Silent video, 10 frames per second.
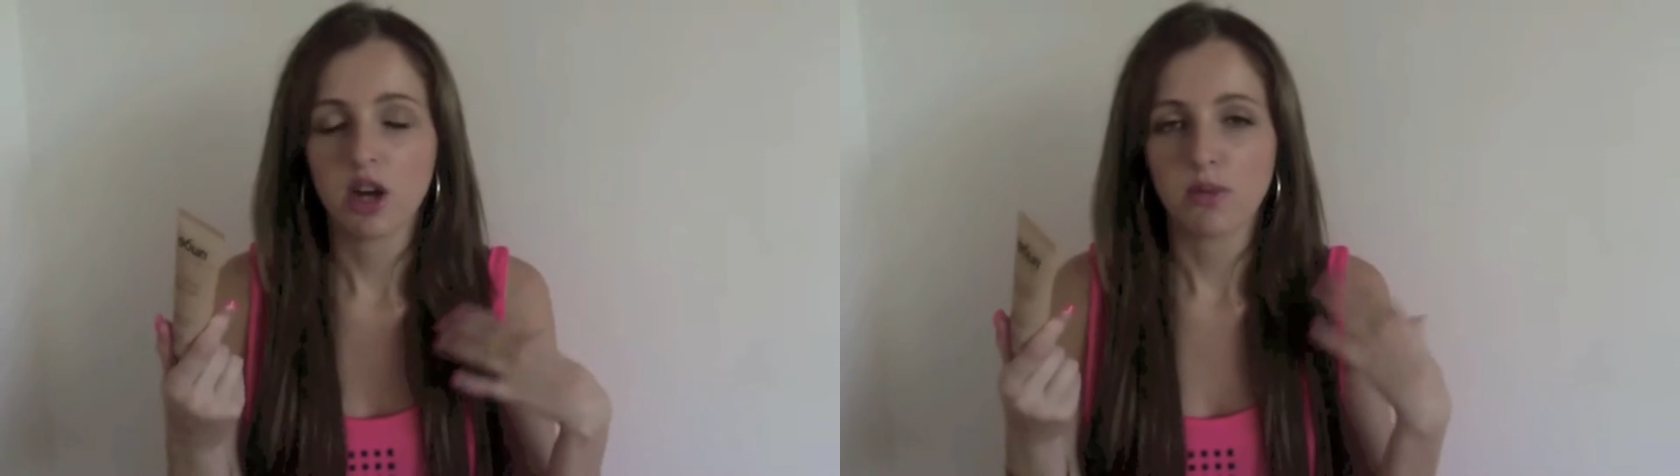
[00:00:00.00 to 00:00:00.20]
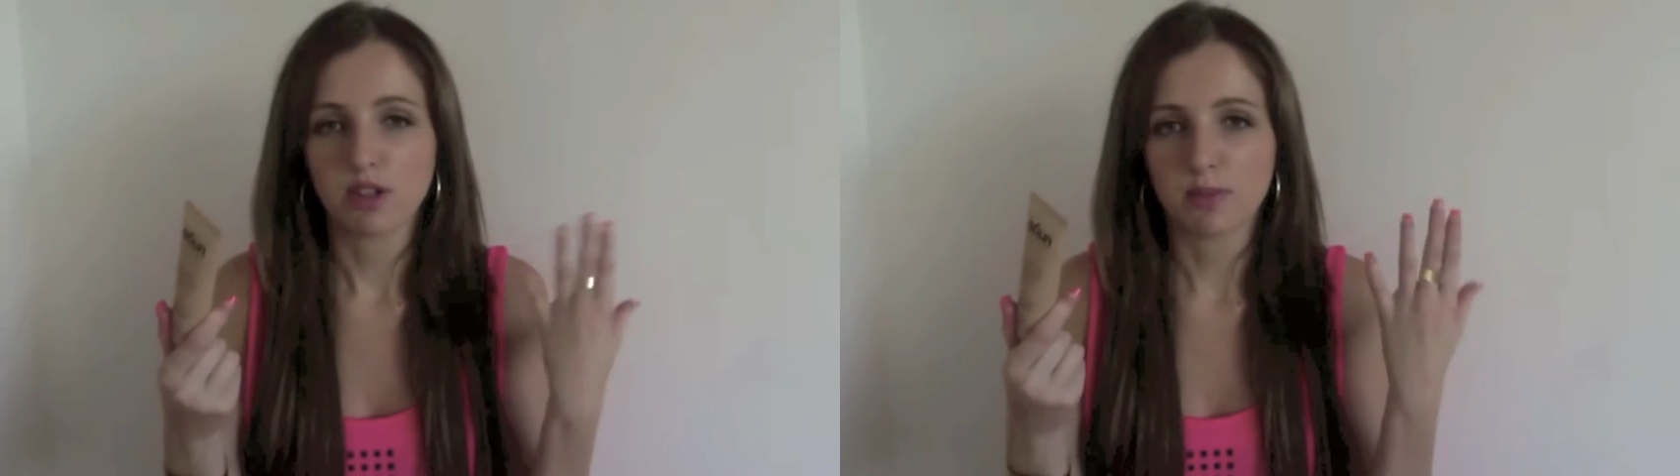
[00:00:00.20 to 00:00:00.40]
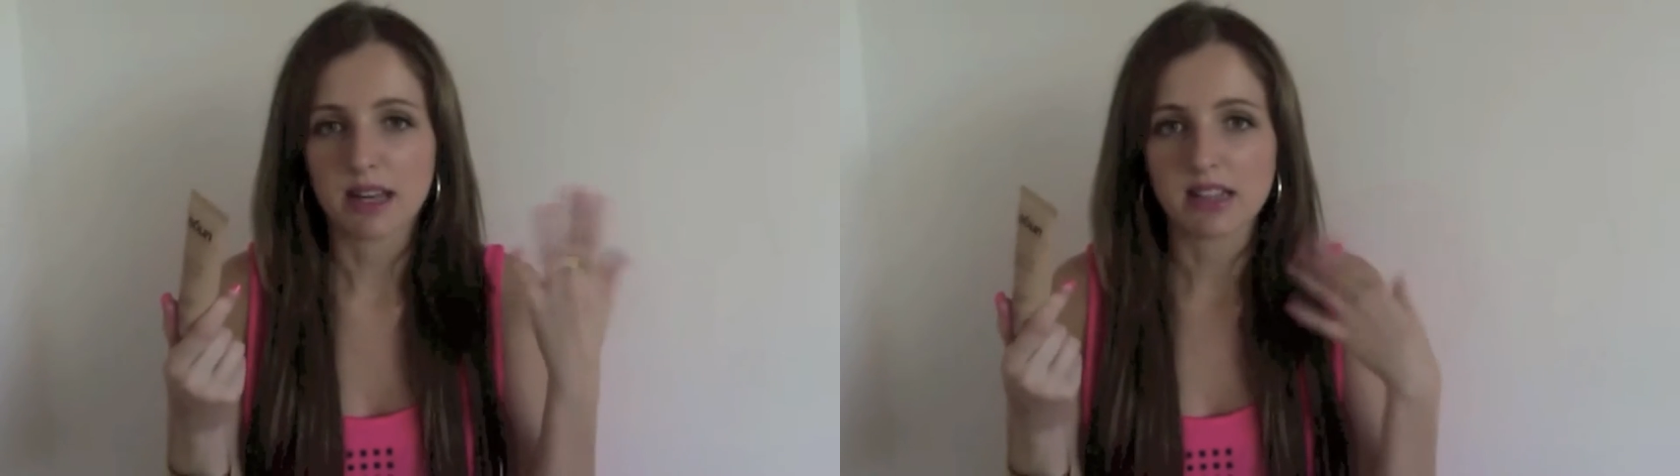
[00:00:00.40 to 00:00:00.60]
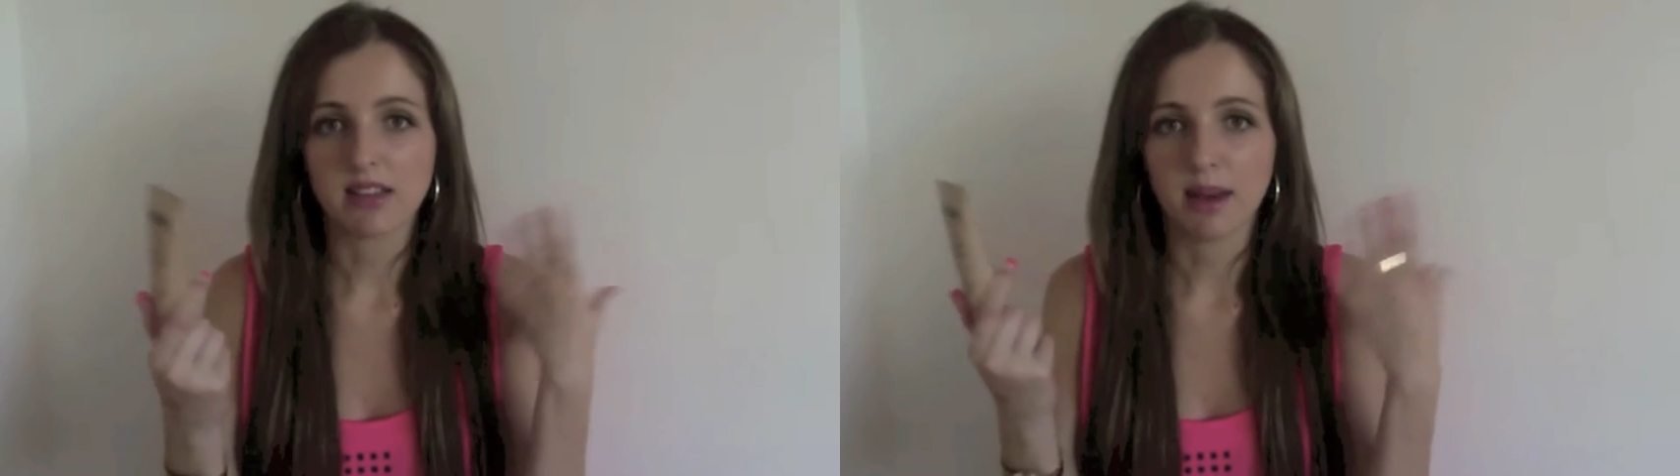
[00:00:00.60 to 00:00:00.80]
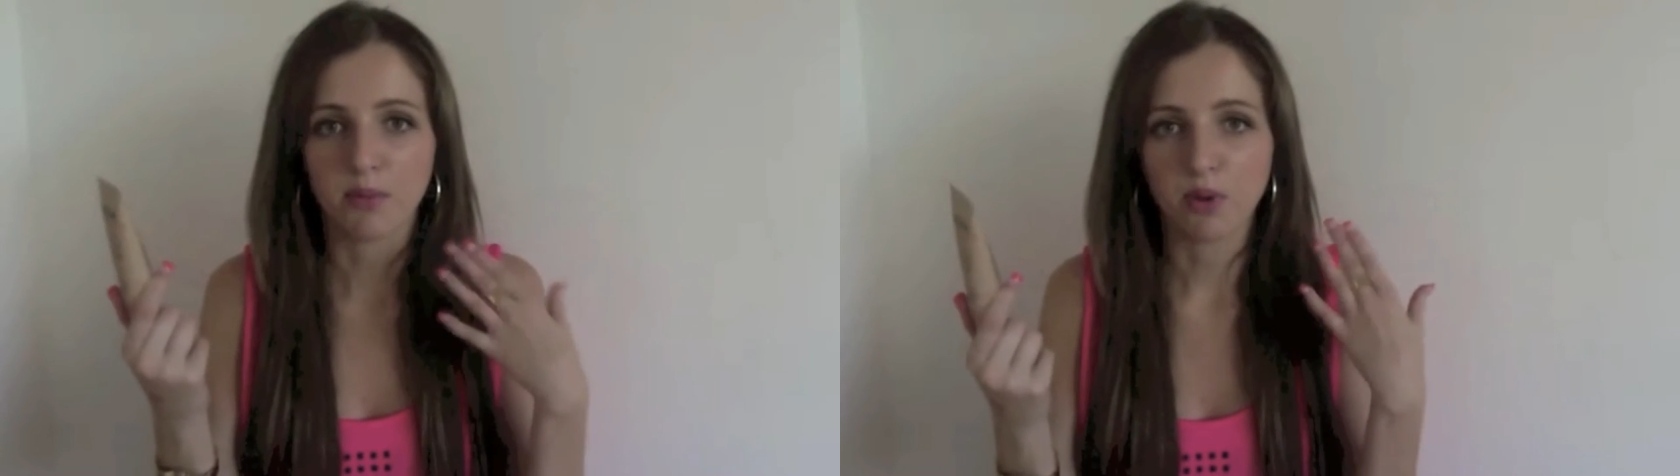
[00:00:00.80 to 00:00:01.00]
which means
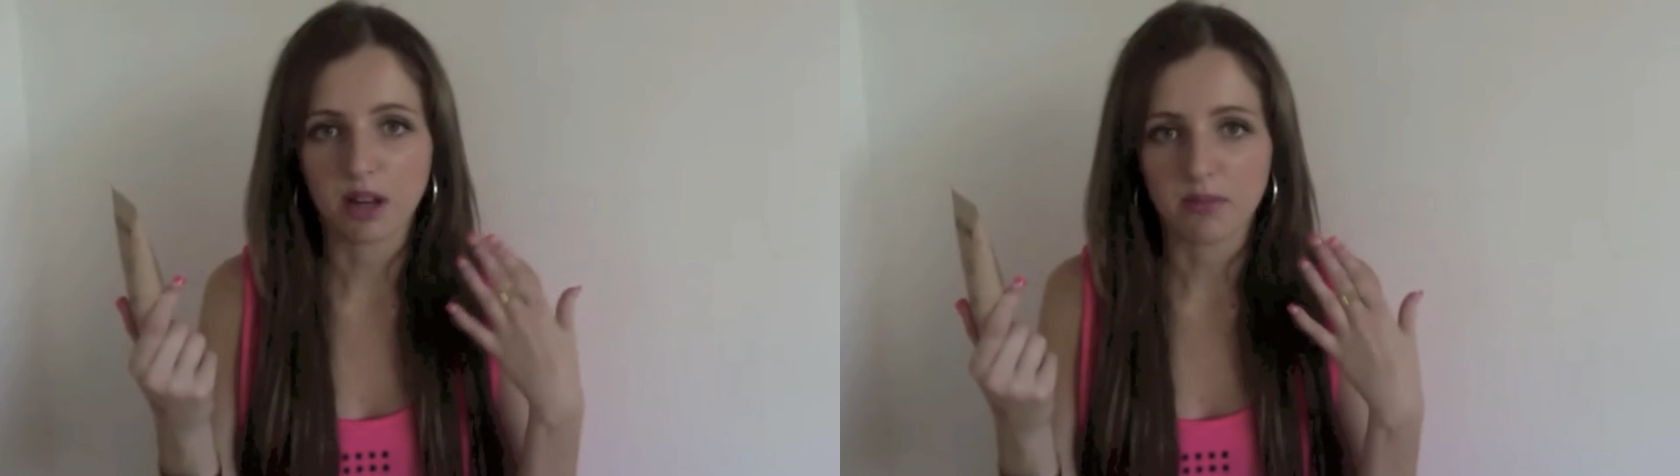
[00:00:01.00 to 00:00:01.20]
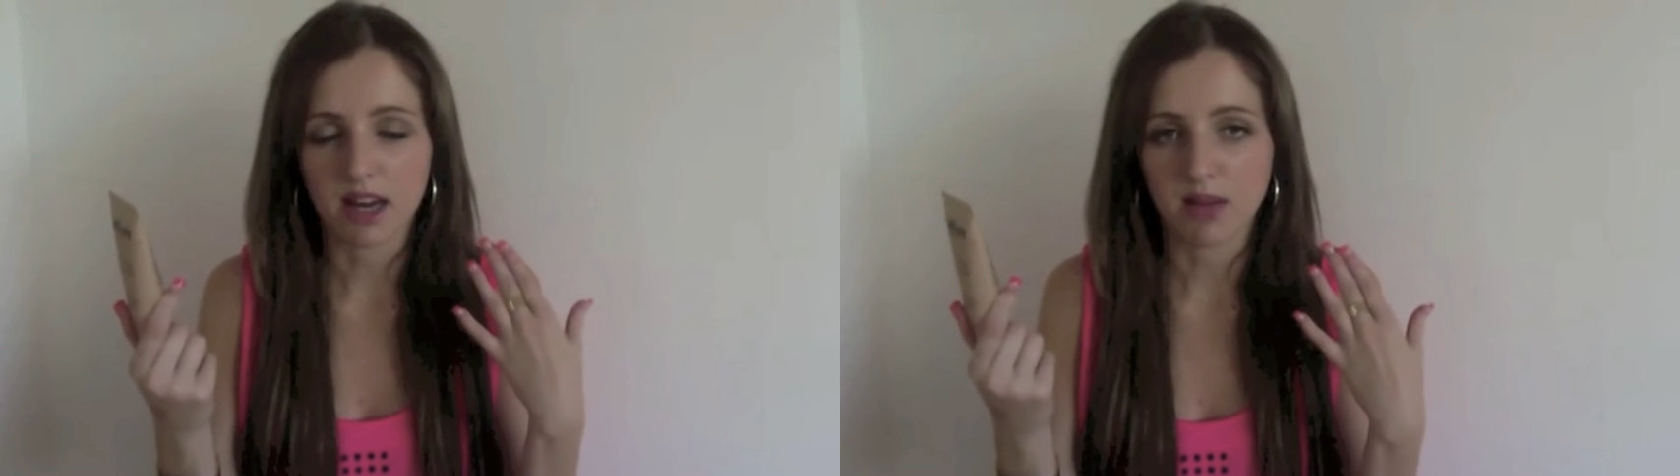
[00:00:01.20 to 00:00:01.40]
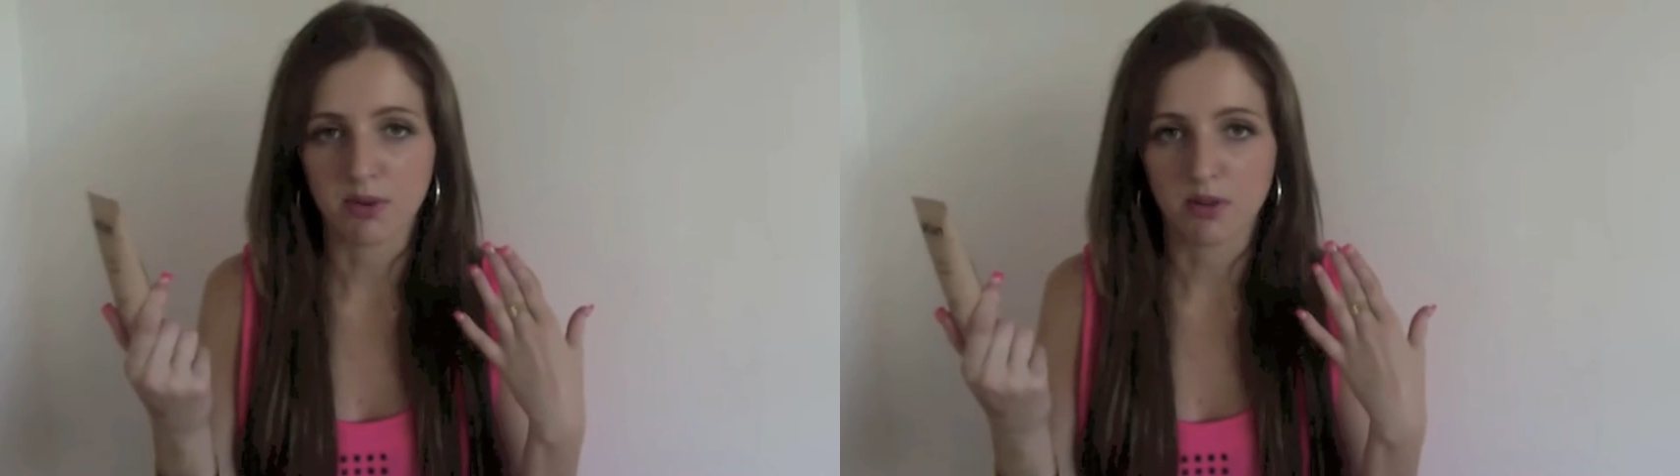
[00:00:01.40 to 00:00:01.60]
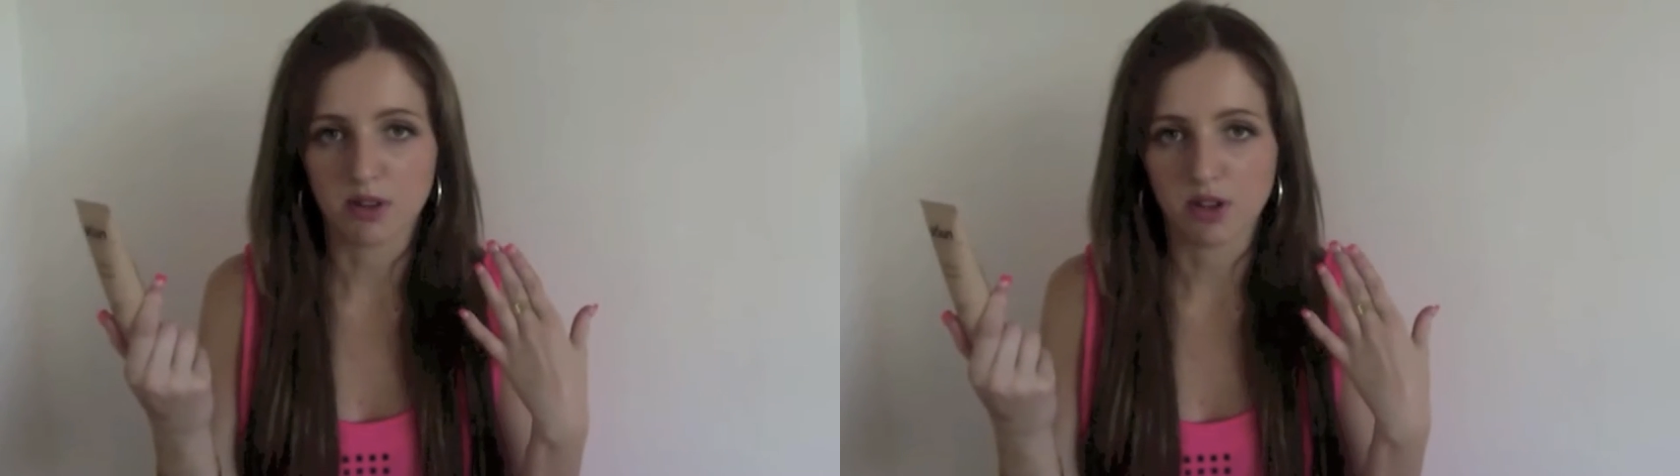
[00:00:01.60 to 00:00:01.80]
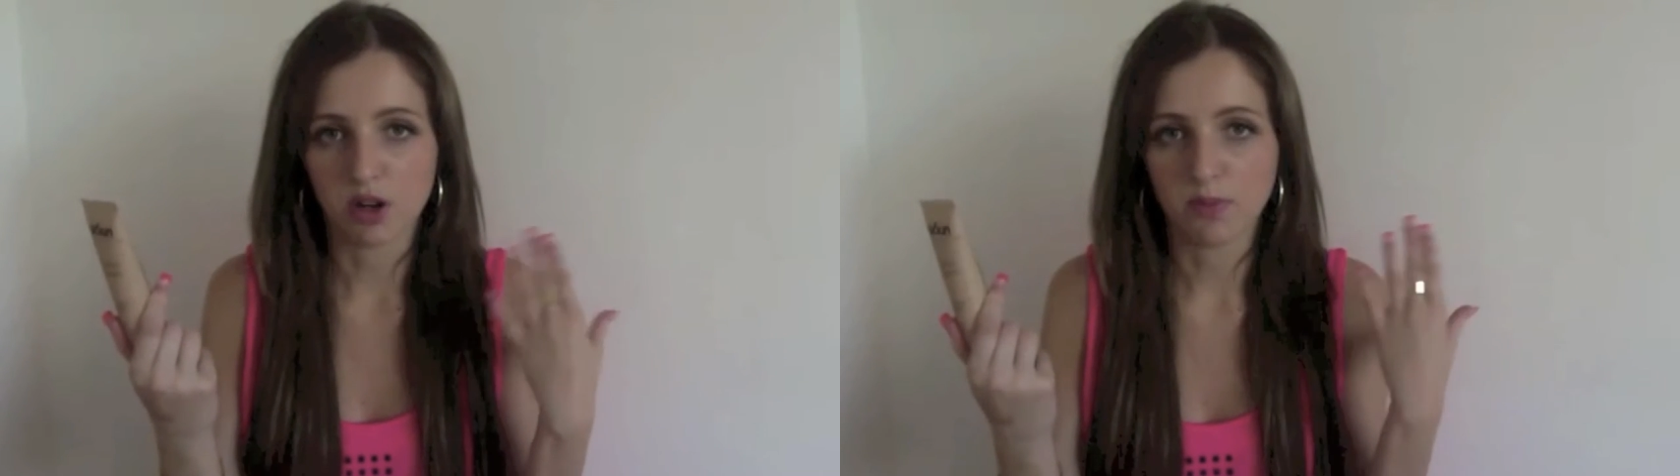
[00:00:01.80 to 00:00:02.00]
like putting makeup over the
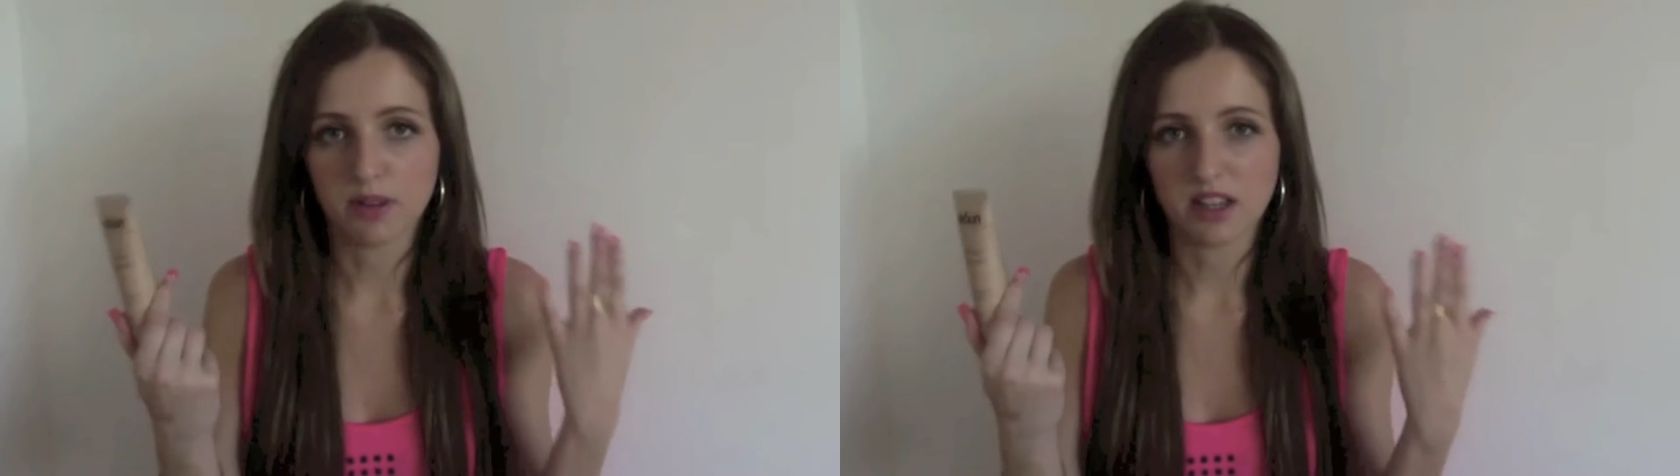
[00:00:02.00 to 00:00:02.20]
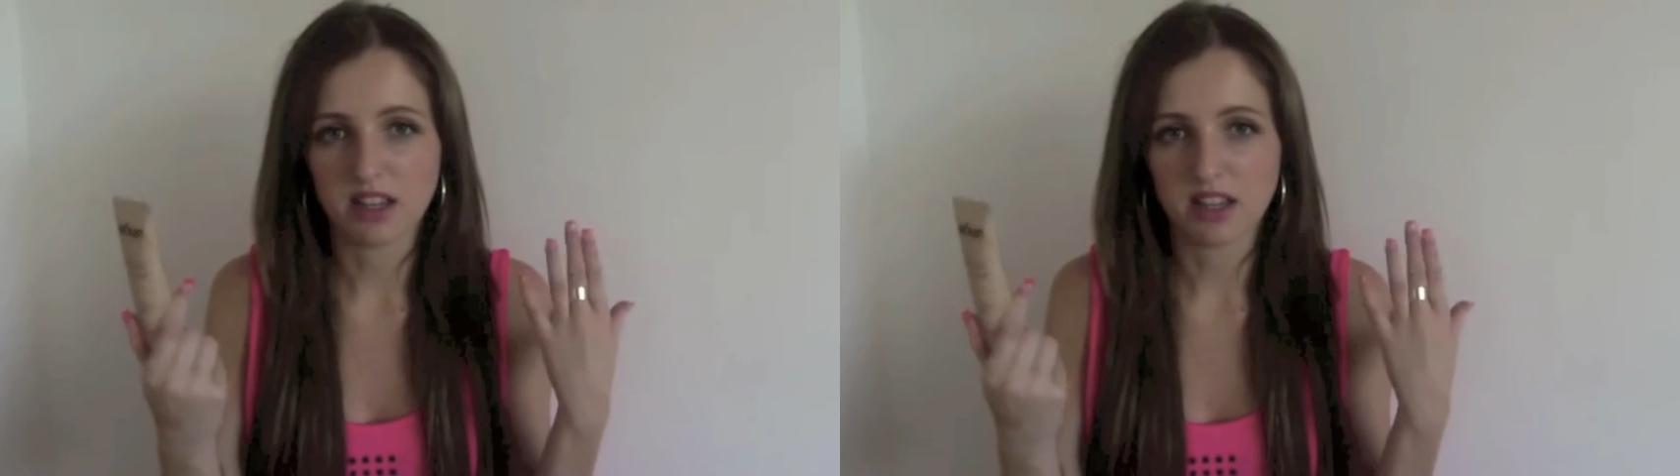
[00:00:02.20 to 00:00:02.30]
top